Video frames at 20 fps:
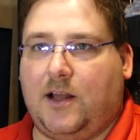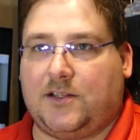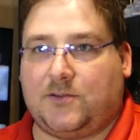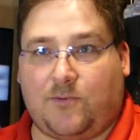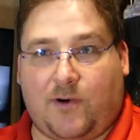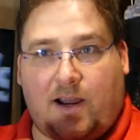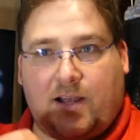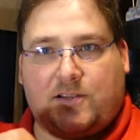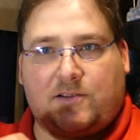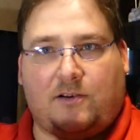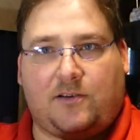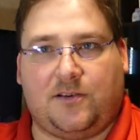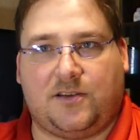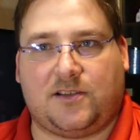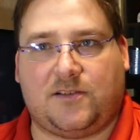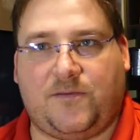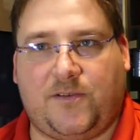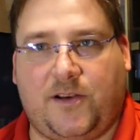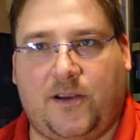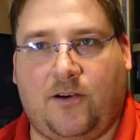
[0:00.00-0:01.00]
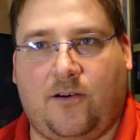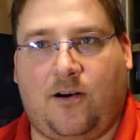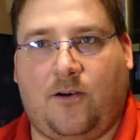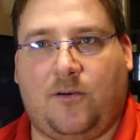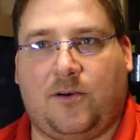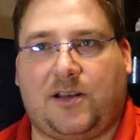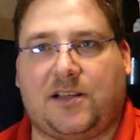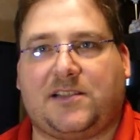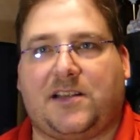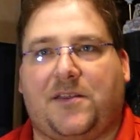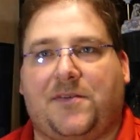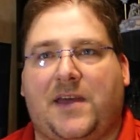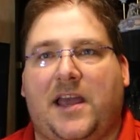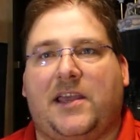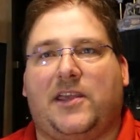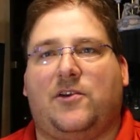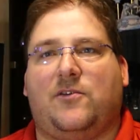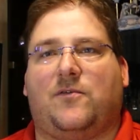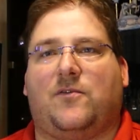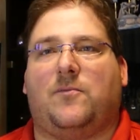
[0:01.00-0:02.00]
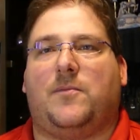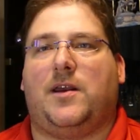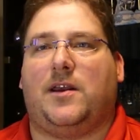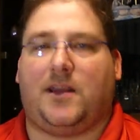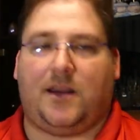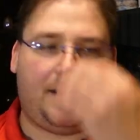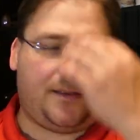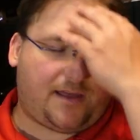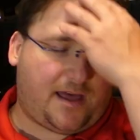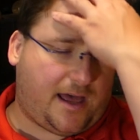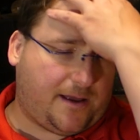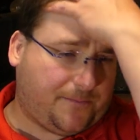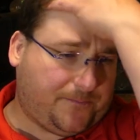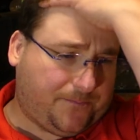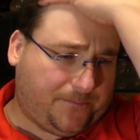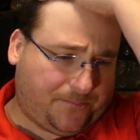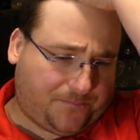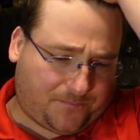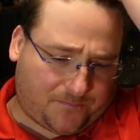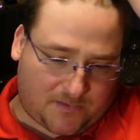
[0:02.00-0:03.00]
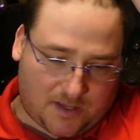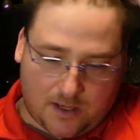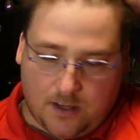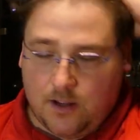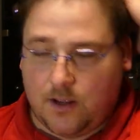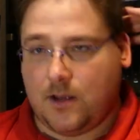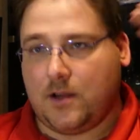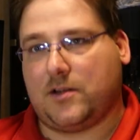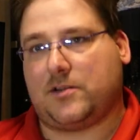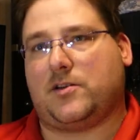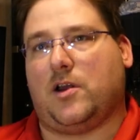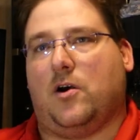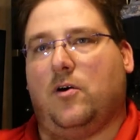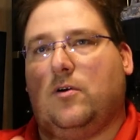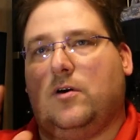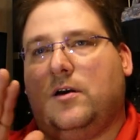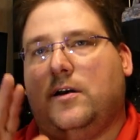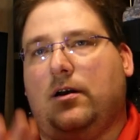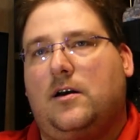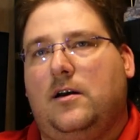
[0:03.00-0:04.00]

that's why it's on this video. I want to say thank you for making that. So